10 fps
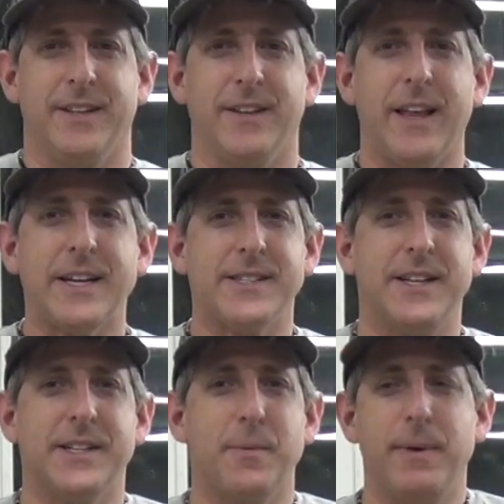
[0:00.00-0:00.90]
The last
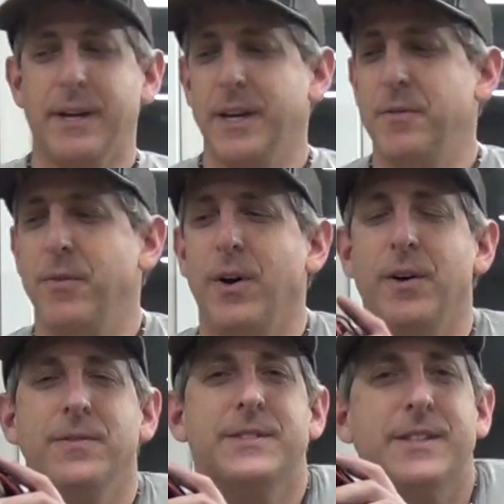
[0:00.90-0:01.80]
nit to pick
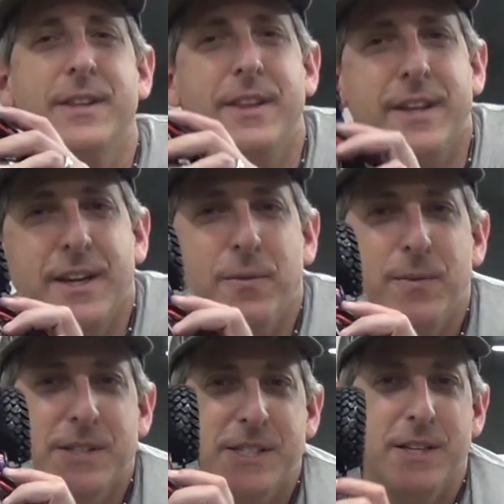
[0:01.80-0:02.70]
involves the
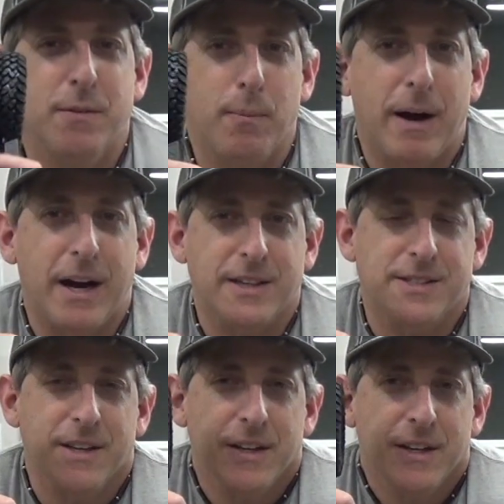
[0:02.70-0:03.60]
receiver
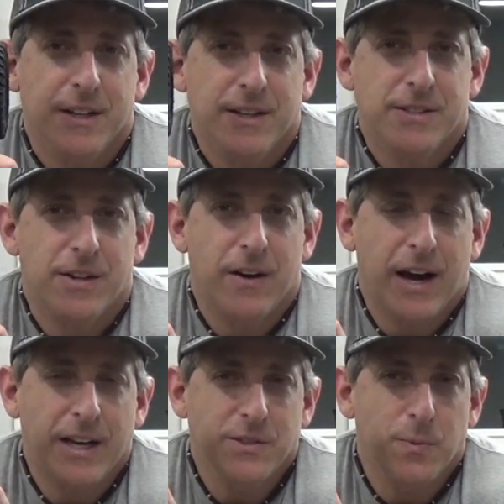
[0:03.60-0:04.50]
box. So
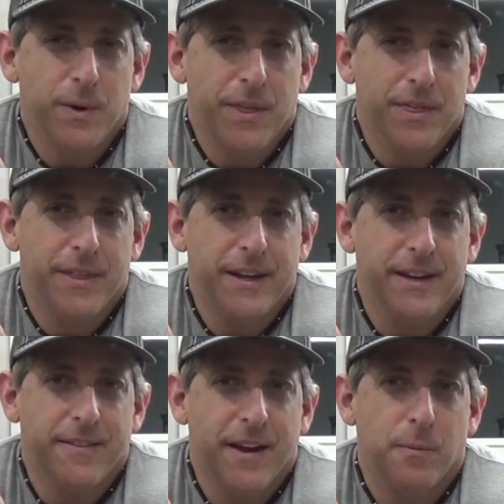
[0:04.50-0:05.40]
as with
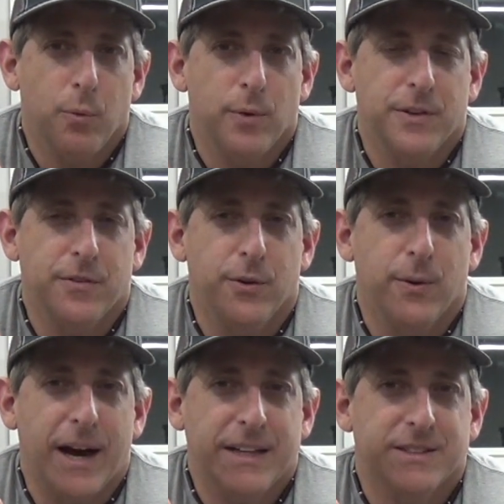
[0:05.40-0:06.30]
the 10.2,
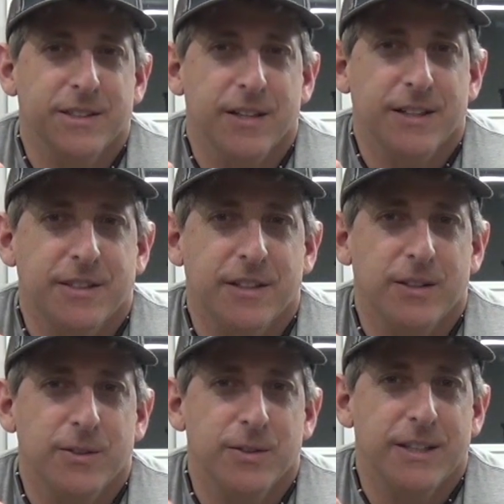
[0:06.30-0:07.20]
Axial
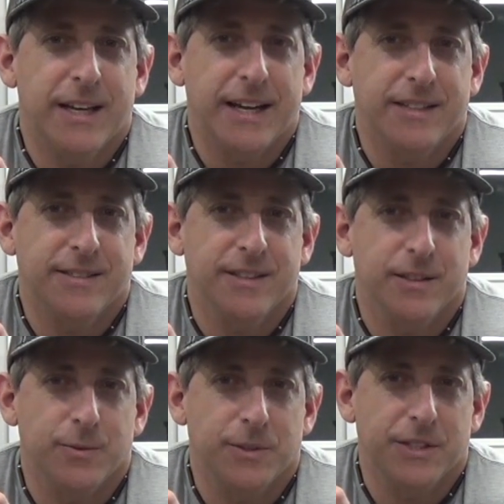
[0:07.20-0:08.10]
included a
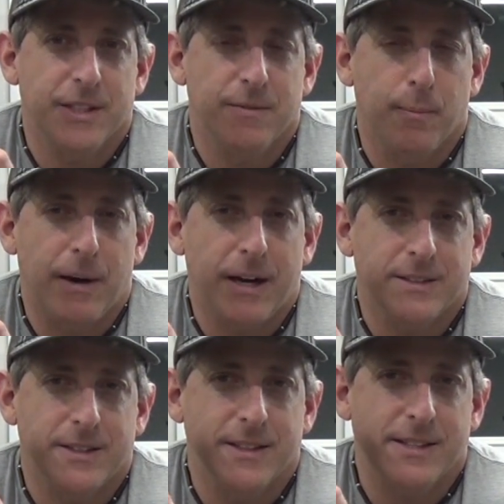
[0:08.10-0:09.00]
sealed receiver
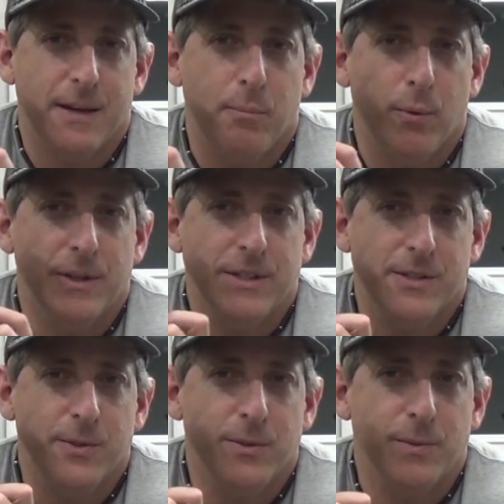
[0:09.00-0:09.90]
box. In the
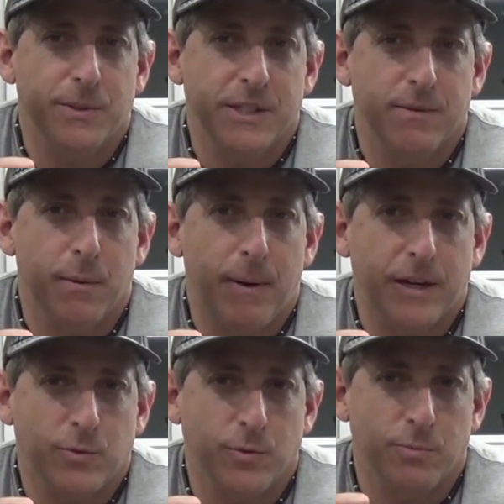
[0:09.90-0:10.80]
10.2, the receiver
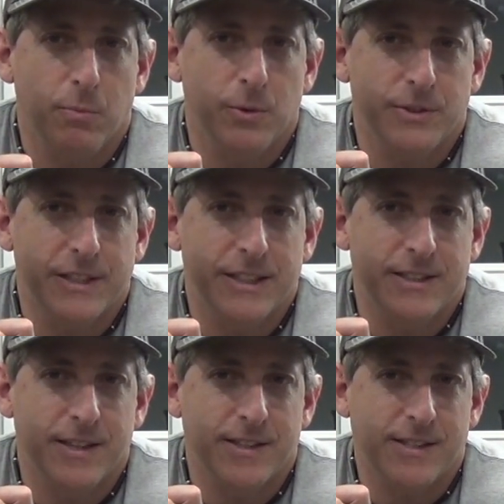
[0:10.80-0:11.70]
box was molded
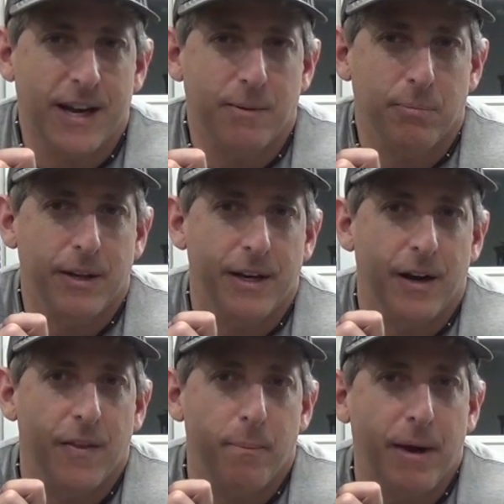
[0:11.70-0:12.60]
into the side plate
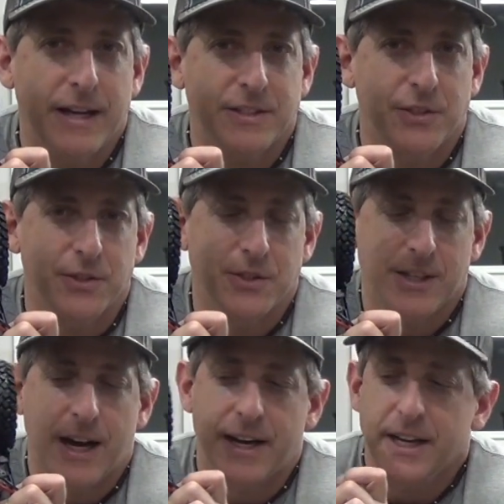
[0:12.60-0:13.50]
on the passenger
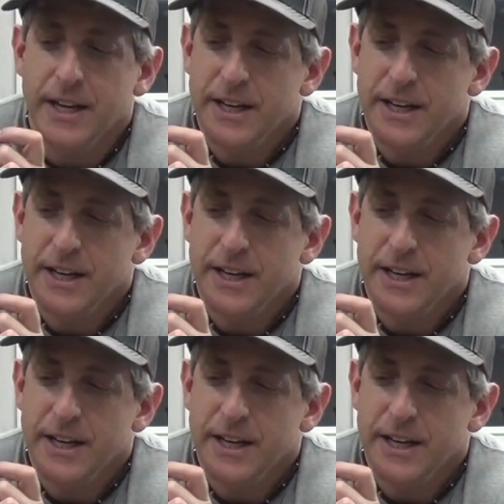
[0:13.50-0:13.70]
side.